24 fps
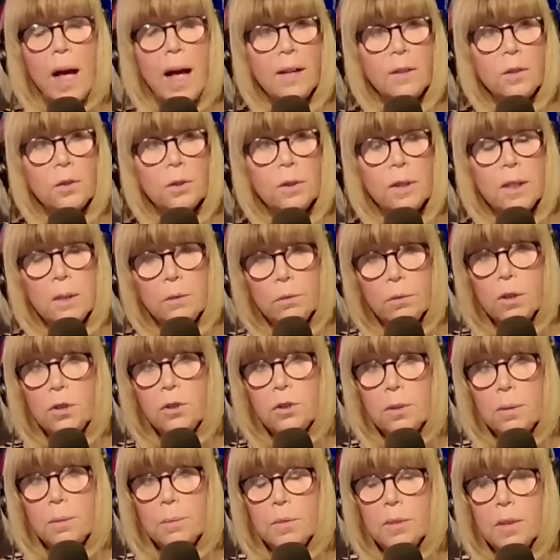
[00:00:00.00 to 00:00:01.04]
actually
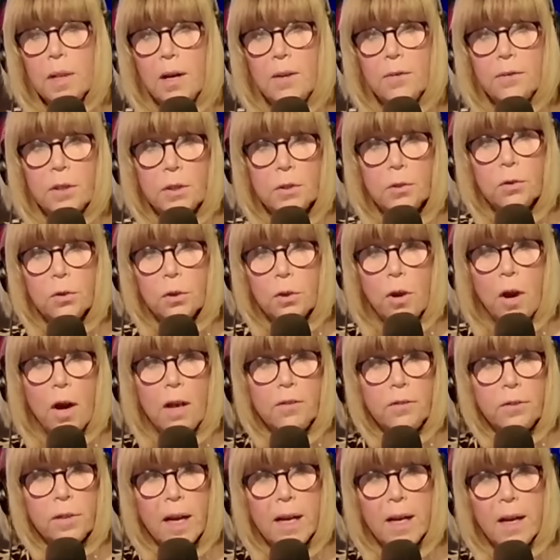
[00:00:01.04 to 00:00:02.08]
enrich themselves is to
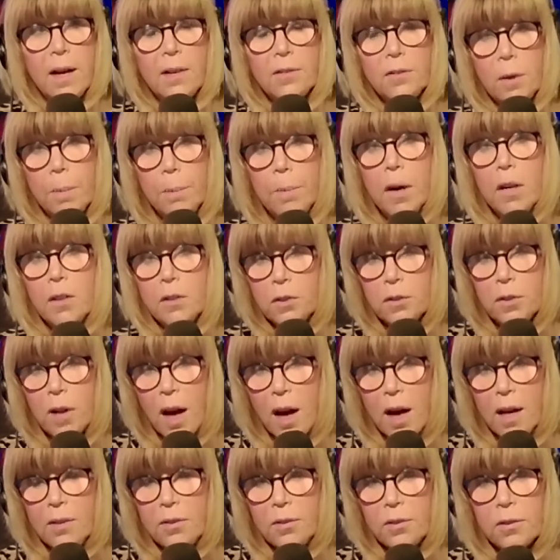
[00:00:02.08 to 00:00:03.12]
cause chaos amongst
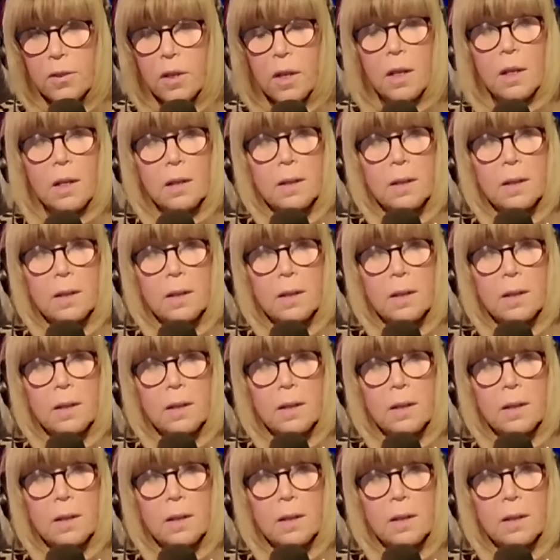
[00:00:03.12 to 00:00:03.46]
us,